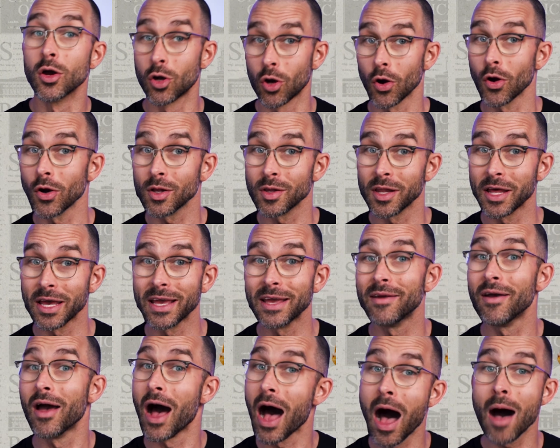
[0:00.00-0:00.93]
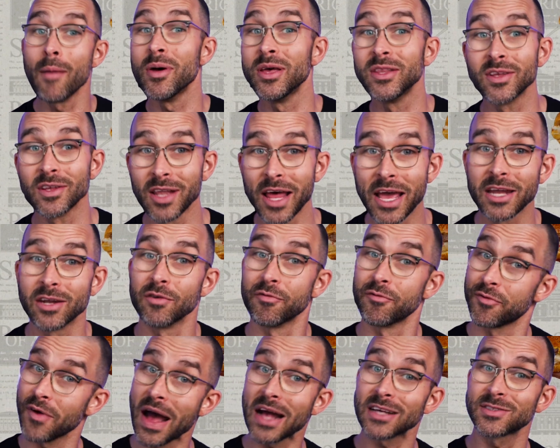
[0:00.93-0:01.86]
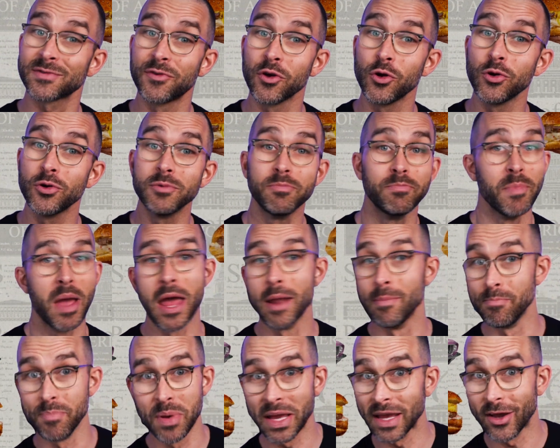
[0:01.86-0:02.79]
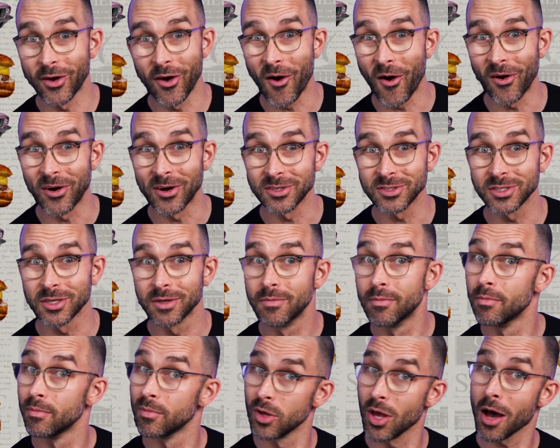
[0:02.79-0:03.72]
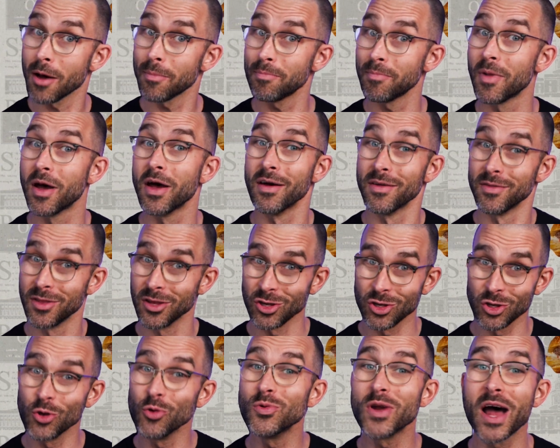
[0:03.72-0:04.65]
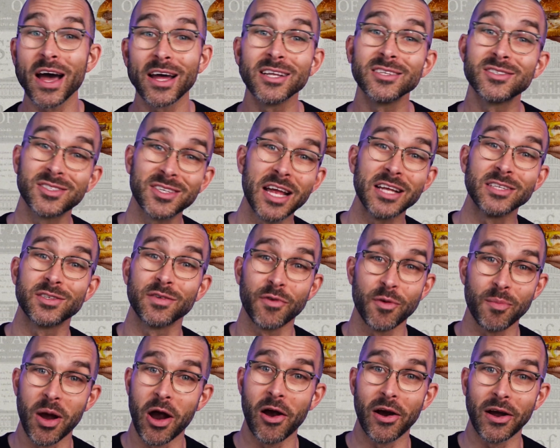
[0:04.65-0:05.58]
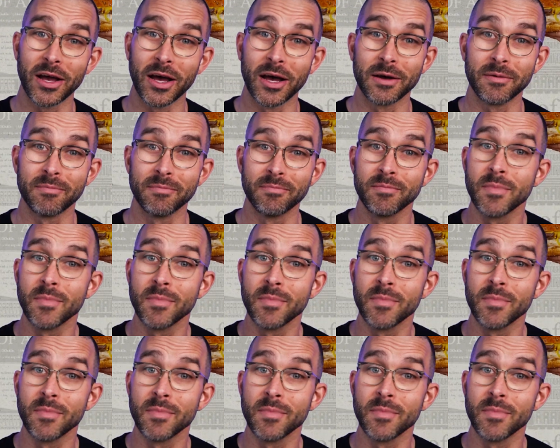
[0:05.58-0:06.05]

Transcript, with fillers: Currently, I'm in the land of fast food and big cars. Yup, the United States of America.